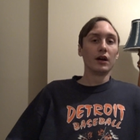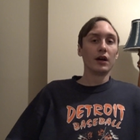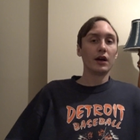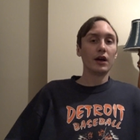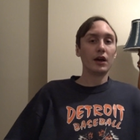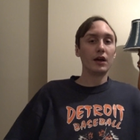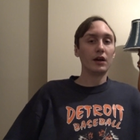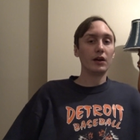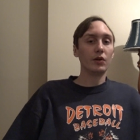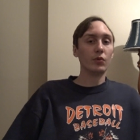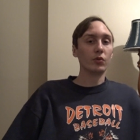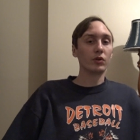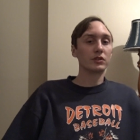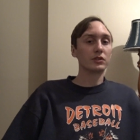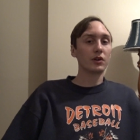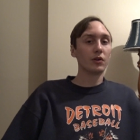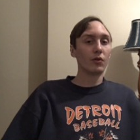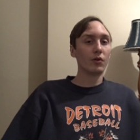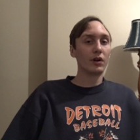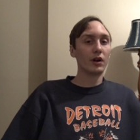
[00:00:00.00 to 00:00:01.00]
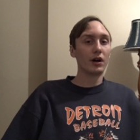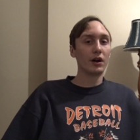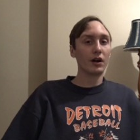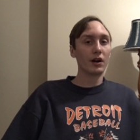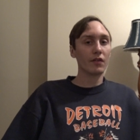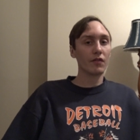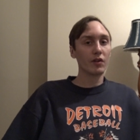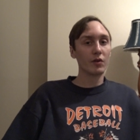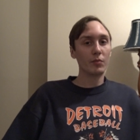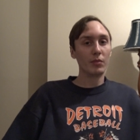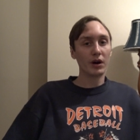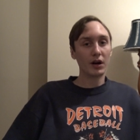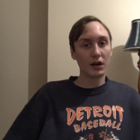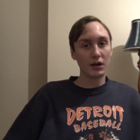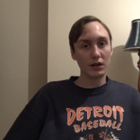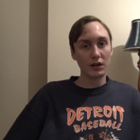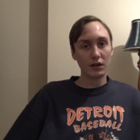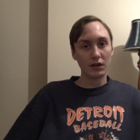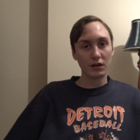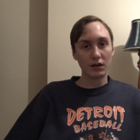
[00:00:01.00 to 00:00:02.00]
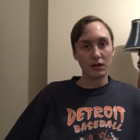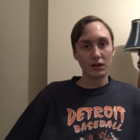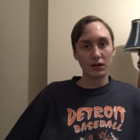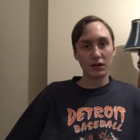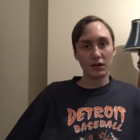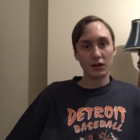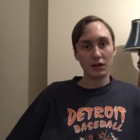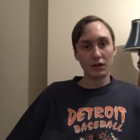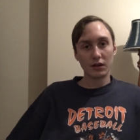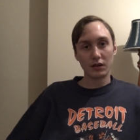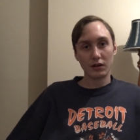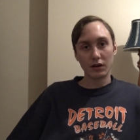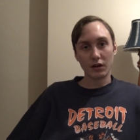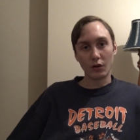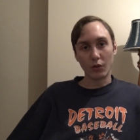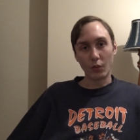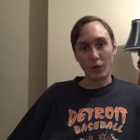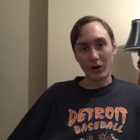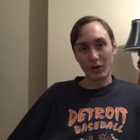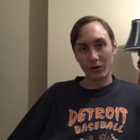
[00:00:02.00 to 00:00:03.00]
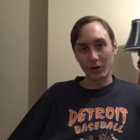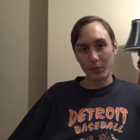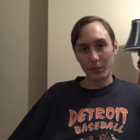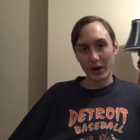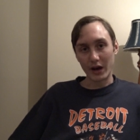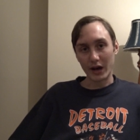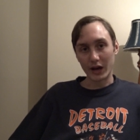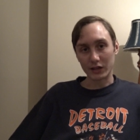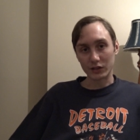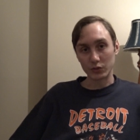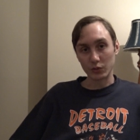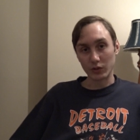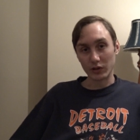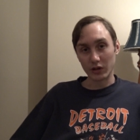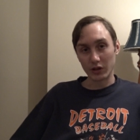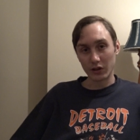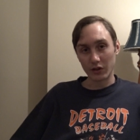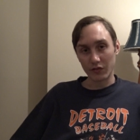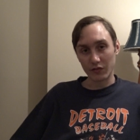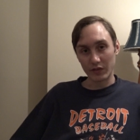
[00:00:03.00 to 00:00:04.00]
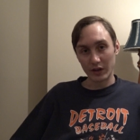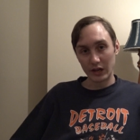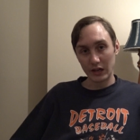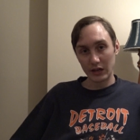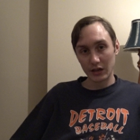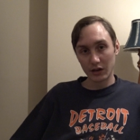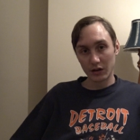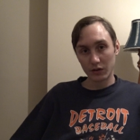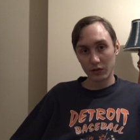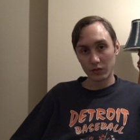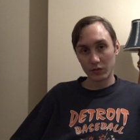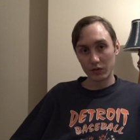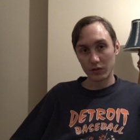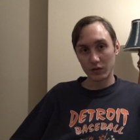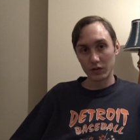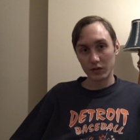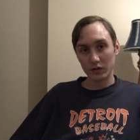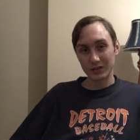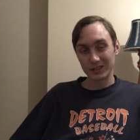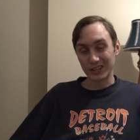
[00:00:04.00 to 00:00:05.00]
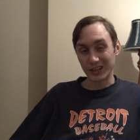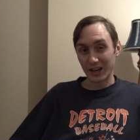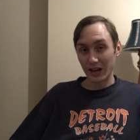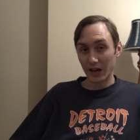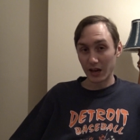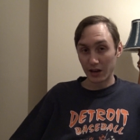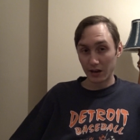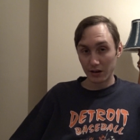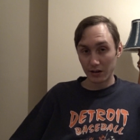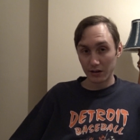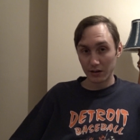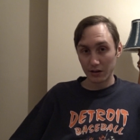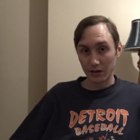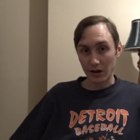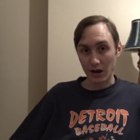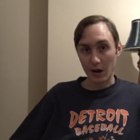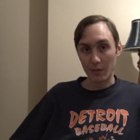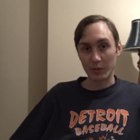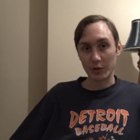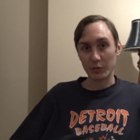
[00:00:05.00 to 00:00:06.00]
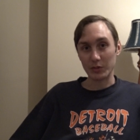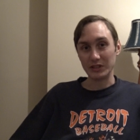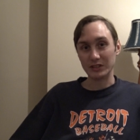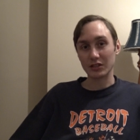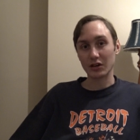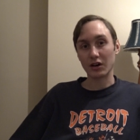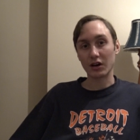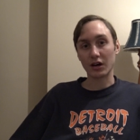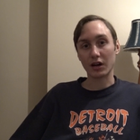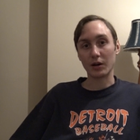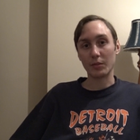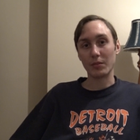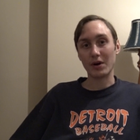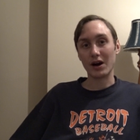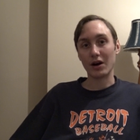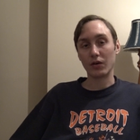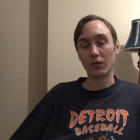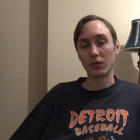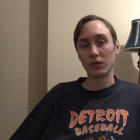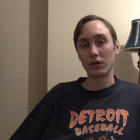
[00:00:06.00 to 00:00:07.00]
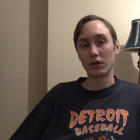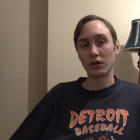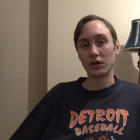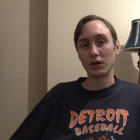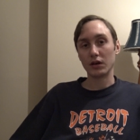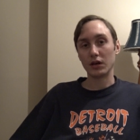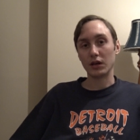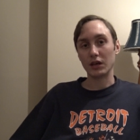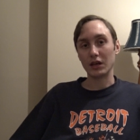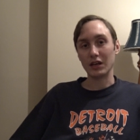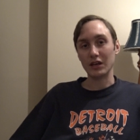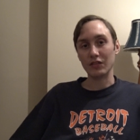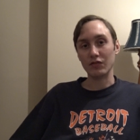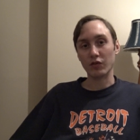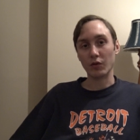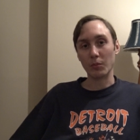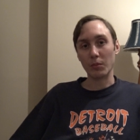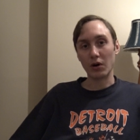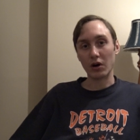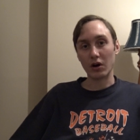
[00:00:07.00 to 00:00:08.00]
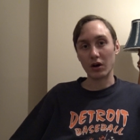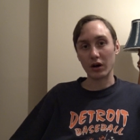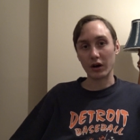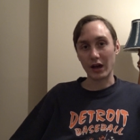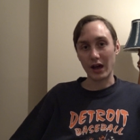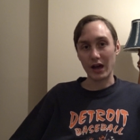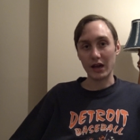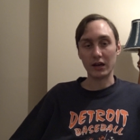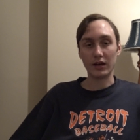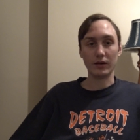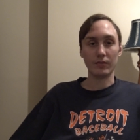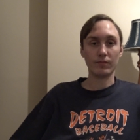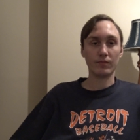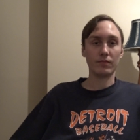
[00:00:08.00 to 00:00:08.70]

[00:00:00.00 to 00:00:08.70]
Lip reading: Hey, what's going on everybody? Welcome back to another video. Today, I'm going to be talking about Evil Bong 8.